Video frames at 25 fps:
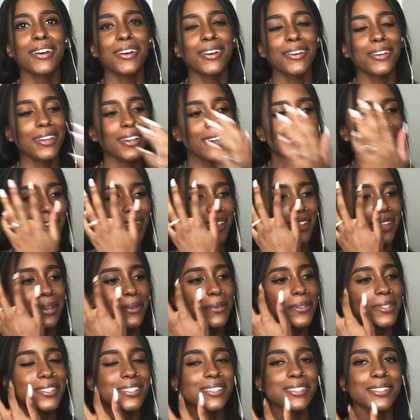Okay,
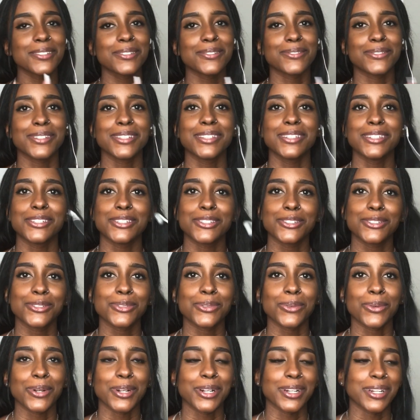that was a really
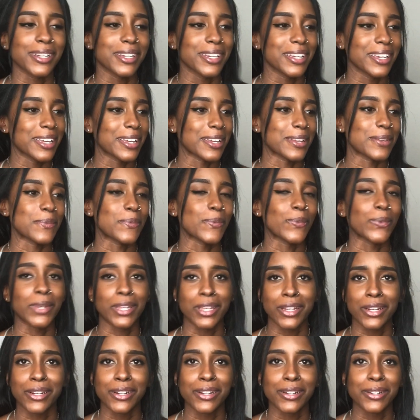short and
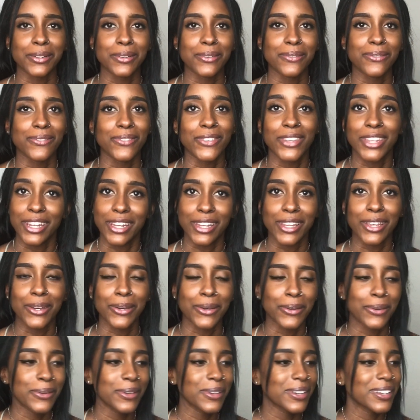weird
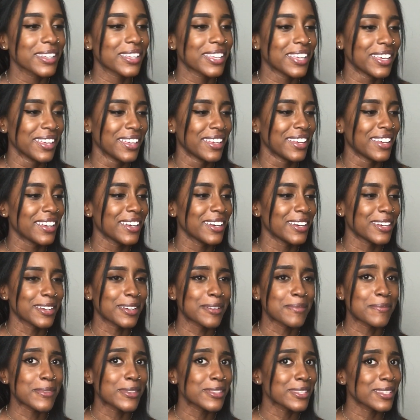video,
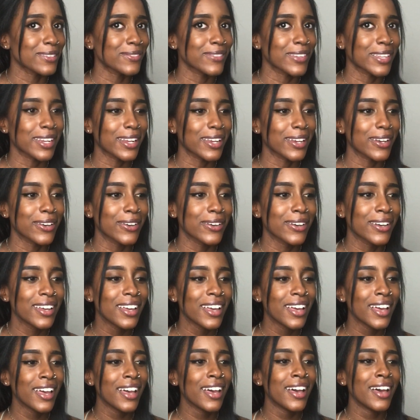music video.
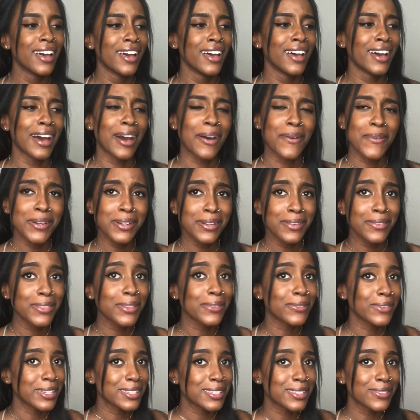I wonder if
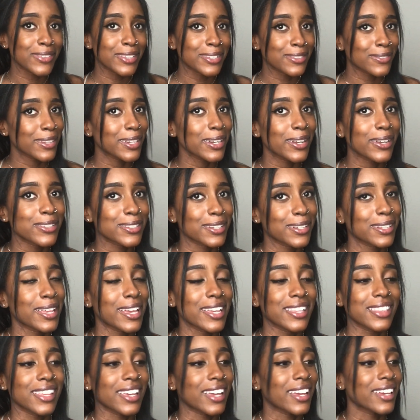the rest of his videos are
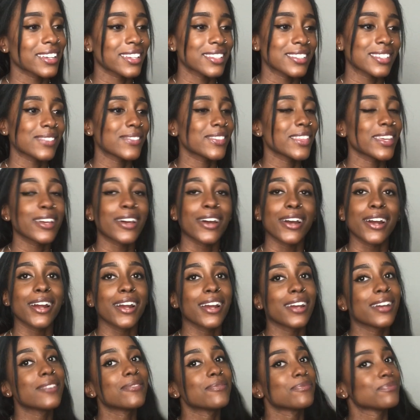like that, because if they
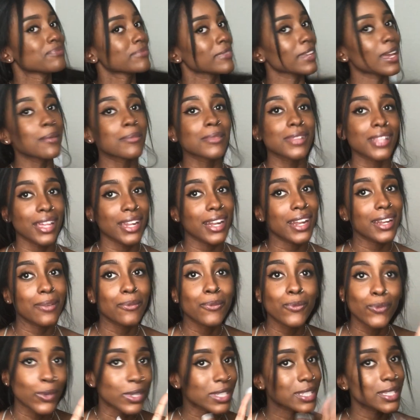are, I'm glad
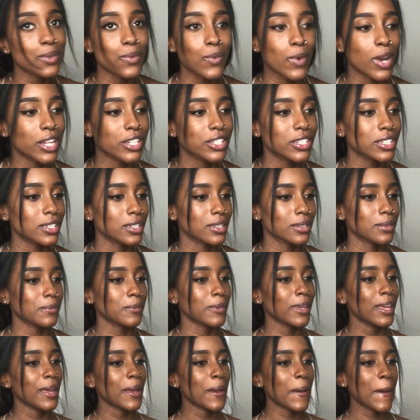I wasn't watching
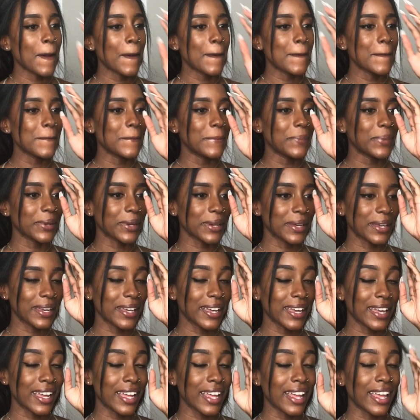them.
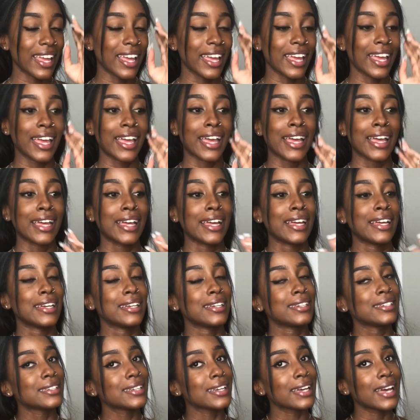But
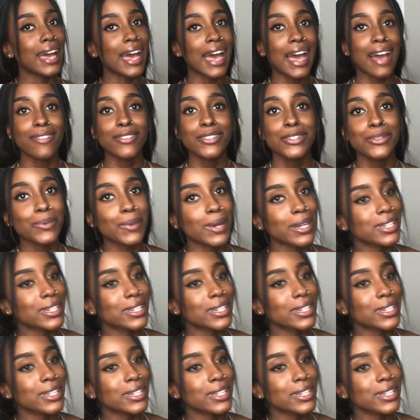after